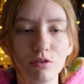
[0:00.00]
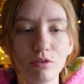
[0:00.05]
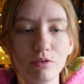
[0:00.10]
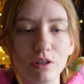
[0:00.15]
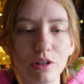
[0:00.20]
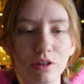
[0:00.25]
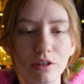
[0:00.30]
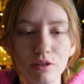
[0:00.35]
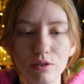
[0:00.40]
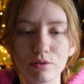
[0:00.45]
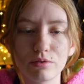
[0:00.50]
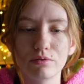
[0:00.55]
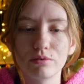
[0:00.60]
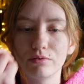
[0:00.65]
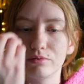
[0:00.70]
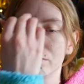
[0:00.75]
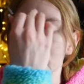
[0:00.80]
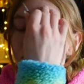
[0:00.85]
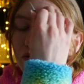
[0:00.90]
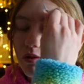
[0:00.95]
to knit this
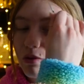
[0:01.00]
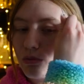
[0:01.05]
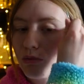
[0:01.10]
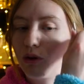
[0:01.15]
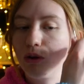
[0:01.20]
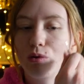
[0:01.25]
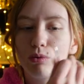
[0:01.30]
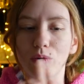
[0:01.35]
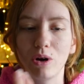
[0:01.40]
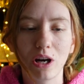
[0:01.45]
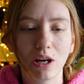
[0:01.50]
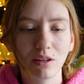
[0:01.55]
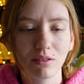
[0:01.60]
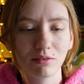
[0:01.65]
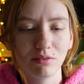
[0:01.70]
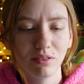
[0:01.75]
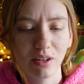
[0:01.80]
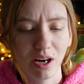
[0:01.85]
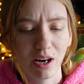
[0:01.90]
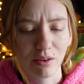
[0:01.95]
the wrong way
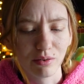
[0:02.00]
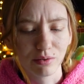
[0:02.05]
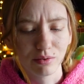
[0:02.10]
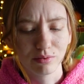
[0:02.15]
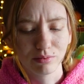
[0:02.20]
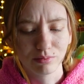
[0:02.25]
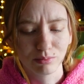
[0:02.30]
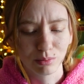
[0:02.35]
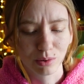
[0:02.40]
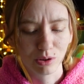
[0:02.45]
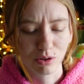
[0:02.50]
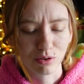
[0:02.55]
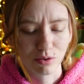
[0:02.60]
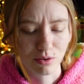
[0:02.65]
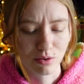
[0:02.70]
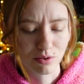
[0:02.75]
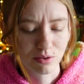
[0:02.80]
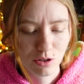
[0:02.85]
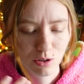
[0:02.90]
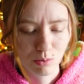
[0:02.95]
now,
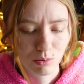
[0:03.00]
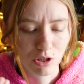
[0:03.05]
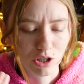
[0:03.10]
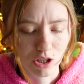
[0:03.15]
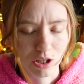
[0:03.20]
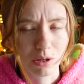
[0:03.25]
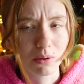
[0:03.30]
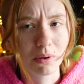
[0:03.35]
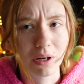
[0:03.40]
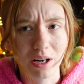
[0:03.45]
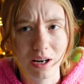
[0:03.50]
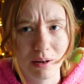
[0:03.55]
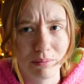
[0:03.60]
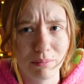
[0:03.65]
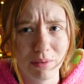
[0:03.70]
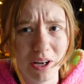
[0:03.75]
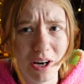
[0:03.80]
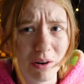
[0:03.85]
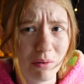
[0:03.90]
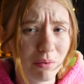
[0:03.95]
because switching it up
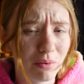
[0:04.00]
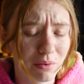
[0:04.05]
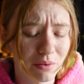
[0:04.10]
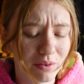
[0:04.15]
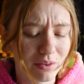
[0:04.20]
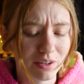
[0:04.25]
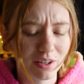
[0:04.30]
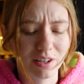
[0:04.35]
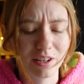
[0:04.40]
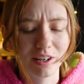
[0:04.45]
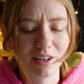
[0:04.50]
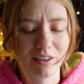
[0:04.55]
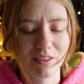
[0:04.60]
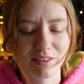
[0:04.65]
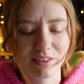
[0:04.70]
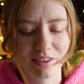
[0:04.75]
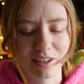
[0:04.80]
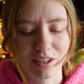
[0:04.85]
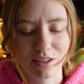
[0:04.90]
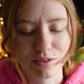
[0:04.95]
now,
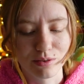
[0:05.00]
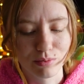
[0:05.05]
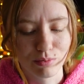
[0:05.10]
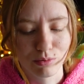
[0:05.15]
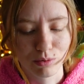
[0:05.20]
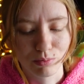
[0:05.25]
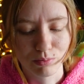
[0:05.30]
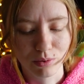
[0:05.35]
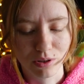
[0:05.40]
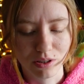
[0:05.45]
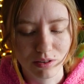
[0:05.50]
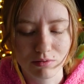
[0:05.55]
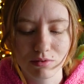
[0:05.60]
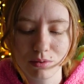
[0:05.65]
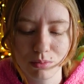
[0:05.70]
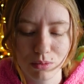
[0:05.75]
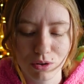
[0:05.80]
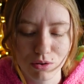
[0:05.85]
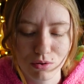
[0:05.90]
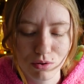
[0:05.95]
I guess, would be
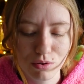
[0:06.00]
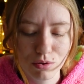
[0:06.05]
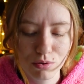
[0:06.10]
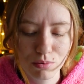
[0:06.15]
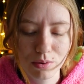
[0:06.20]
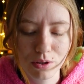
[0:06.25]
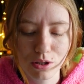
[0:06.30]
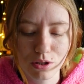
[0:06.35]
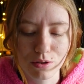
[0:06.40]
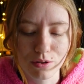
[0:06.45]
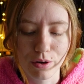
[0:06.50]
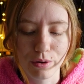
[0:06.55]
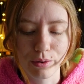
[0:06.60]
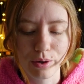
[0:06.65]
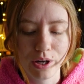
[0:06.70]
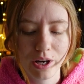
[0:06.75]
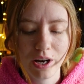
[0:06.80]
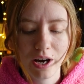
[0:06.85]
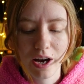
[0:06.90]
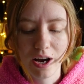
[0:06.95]
even more stupid. So,
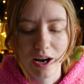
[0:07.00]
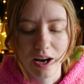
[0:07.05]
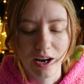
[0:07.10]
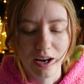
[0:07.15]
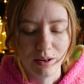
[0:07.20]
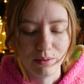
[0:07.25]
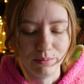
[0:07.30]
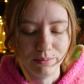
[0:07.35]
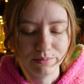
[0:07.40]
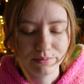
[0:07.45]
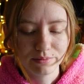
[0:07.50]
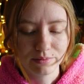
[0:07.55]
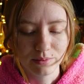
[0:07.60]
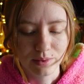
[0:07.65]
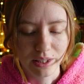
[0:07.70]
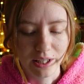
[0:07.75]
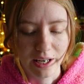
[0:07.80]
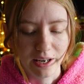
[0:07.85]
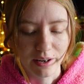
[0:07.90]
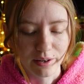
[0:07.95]

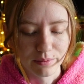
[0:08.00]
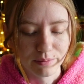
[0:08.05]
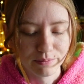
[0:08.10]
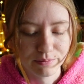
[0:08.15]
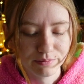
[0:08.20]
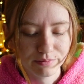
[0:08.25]
yeah.